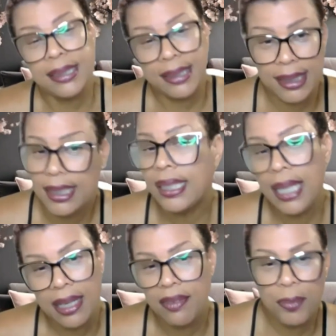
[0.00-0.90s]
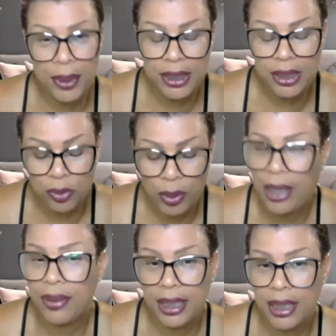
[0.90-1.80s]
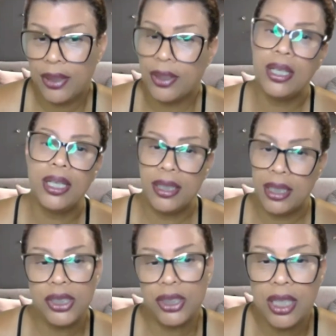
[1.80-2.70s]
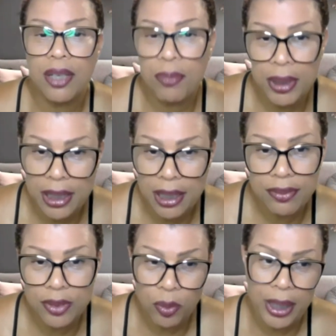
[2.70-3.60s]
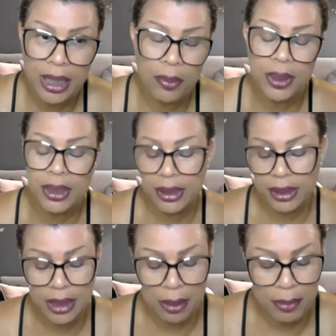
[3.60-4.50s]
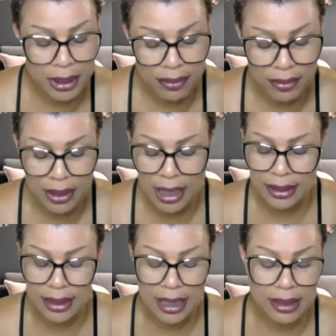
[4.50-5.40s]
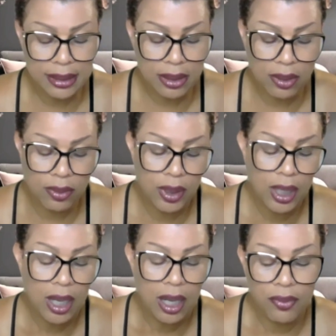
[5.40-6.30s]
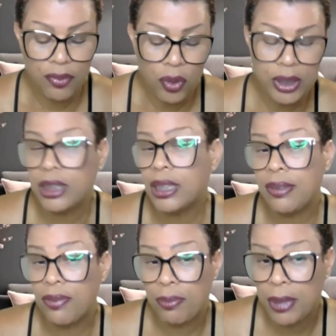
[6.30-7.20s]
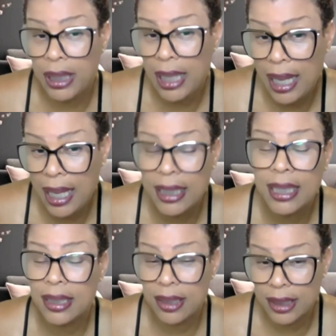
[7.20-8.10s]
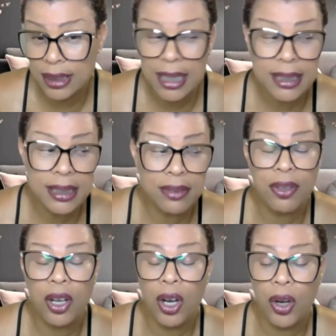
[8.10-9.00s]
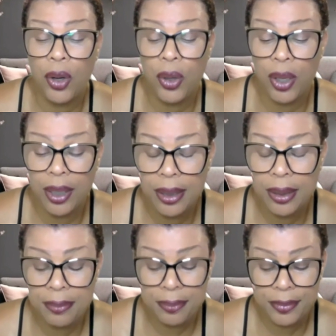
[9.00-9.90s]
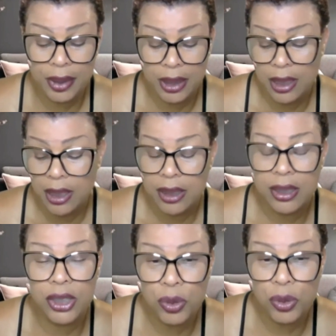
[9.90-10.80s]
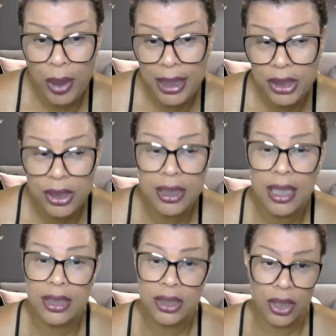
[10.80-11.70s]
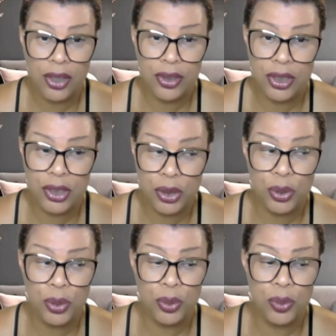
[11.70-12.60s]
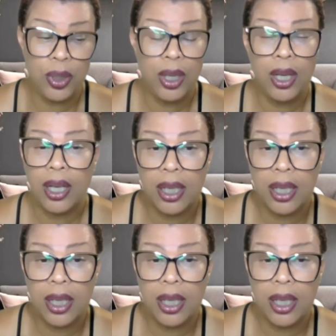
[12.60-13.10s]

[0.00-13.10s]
I see a lot of butts around here that should have been left the way they was. And I'm gonna leave it like that. So unfortunately for Milan, it looks as if her situation has turned into